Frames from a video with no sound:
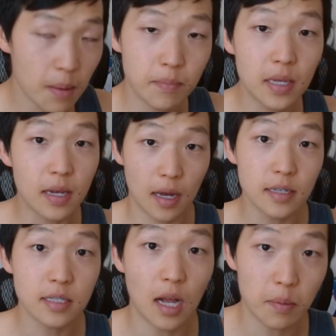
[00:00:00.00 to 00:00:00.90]

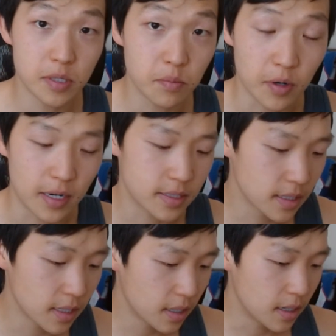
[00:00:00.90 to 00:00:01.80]
because the option price
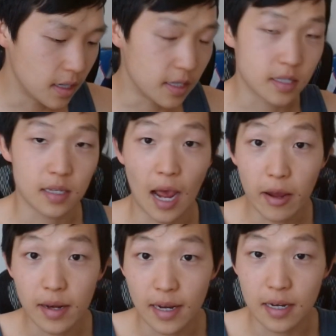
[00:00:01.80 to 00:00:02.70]
is
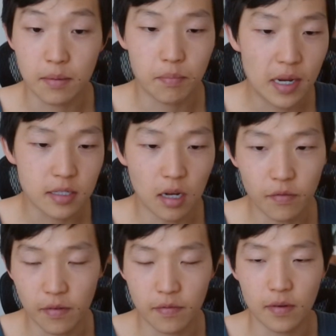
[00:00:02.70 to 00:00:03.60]
calculated based
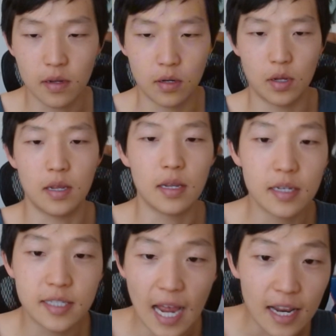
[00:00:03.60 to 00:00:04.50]
off of
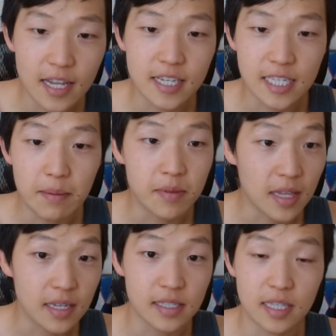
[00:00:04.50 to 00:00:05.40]
exactly the same
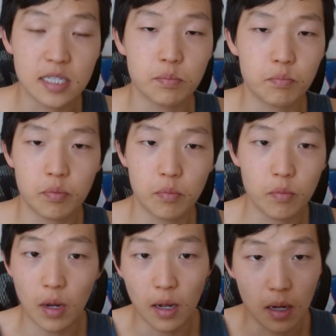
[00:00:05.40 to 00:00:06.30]
things this
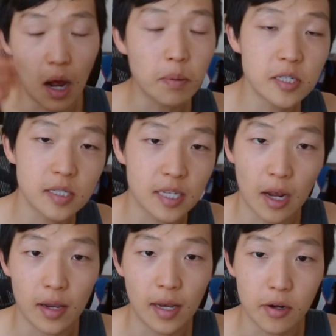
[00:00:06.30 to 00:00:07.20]
options
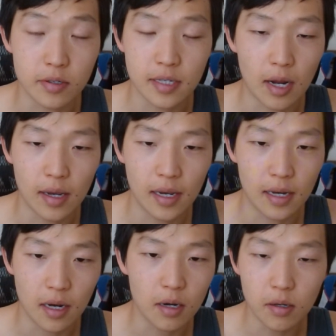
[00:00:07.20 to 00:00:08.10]
calculator is
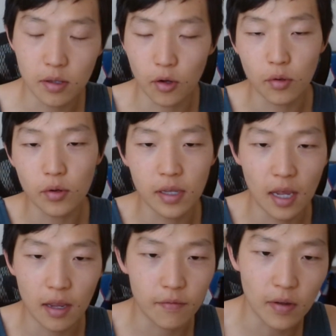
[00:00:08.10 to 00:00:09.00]
calculating. They're looking
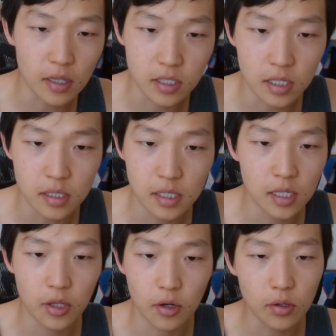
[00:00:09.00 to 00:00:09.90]
at
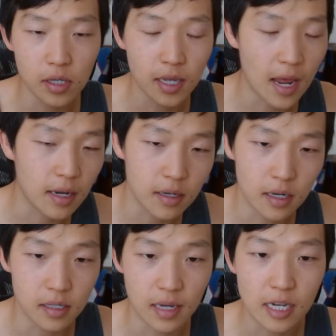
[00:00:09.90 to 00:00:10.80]
volatility, they're looking at
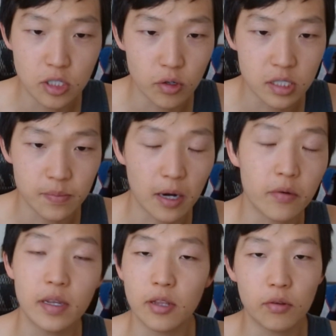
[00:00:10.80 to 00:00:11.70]
days to
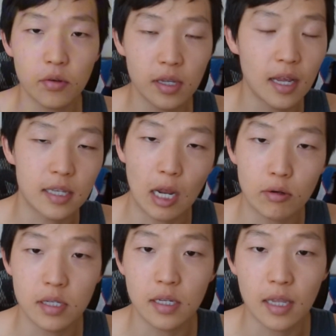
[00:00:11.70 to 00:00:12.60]
expiry, they're looking at
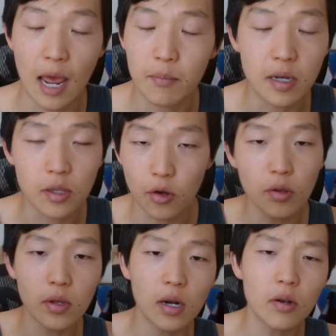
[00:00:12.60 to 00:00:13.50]
delta, gamma, they're
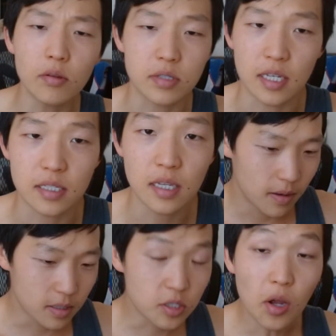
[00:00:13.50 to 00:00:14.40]
looking at all those things.
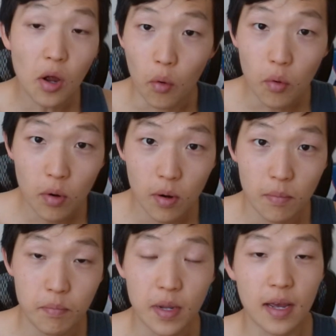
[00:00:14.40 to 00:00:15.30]
So
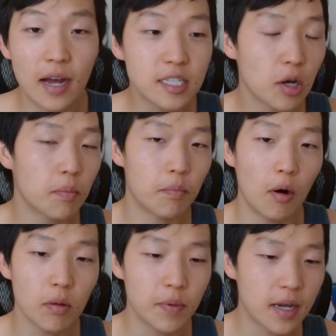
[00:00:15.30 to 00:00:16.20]
because
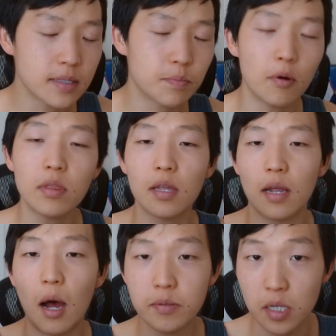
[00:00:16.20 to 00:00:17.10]
both the
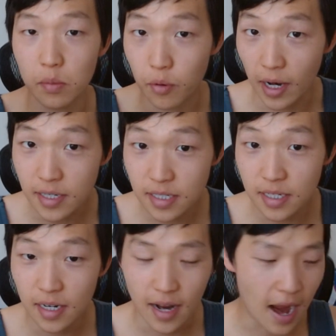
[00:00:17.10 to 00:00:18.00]
option price
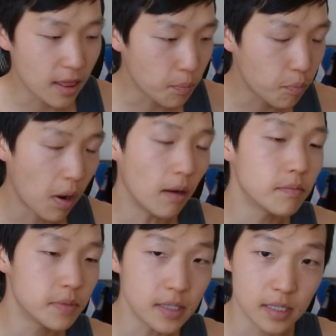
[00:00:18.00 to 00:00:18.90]
and the
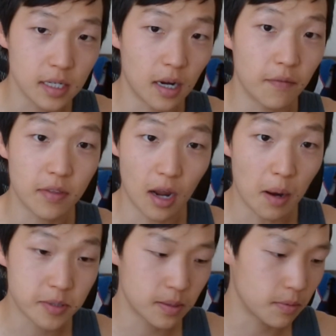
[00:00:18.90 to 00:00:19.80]
probability of the
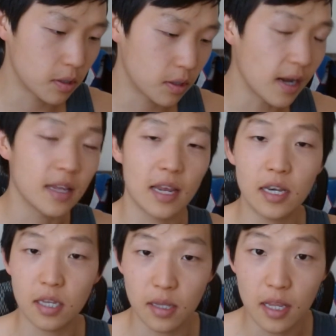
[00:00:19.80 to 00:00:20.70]
option getting
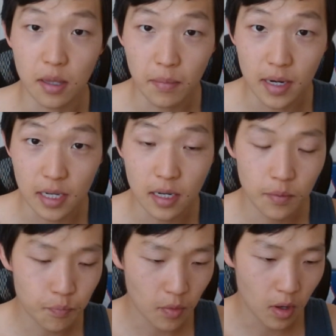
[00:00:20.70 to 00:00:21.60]
in the money
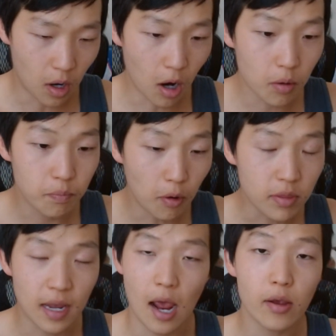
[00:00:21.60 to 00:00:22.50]
are
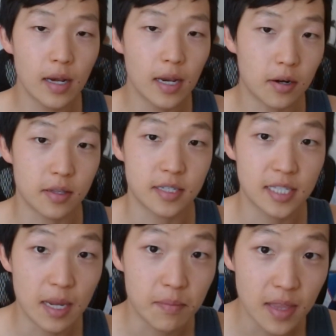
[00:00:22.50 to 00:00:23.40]
both calculated on the
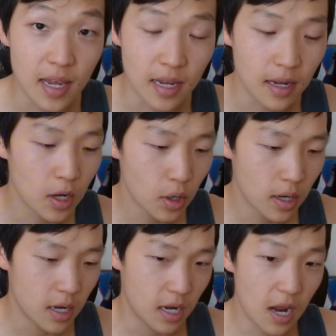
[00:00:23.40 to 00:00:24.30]
same thing,
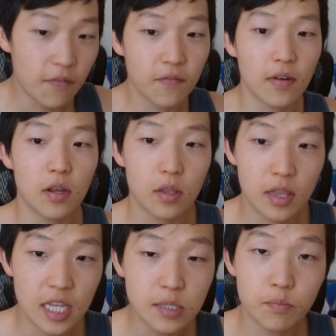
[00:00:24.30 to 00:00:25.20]
if
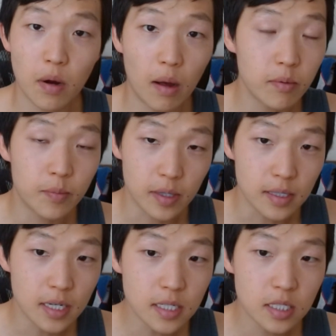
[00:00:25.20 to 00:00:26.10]
these
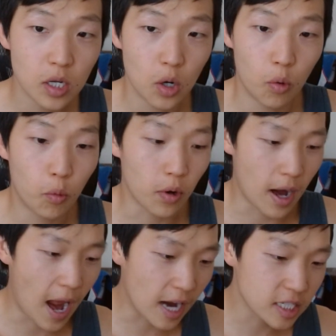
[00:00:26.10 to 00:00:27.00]
probabilities were
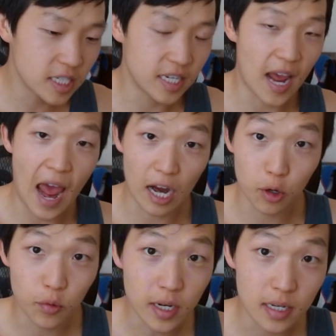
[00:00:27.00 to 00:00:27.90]
actually
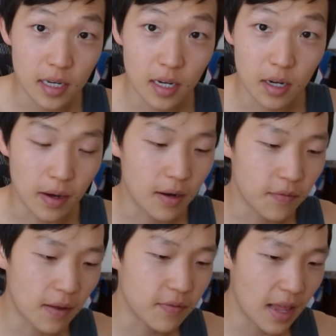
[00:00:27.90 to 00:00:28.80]
accurate, right?
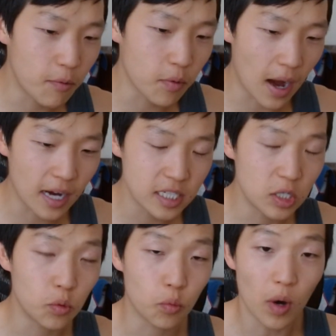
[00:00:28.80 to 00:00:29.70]
If they were
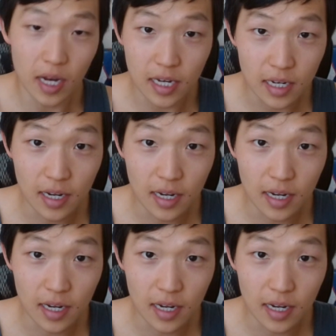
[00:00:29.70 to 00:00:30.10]
actually right,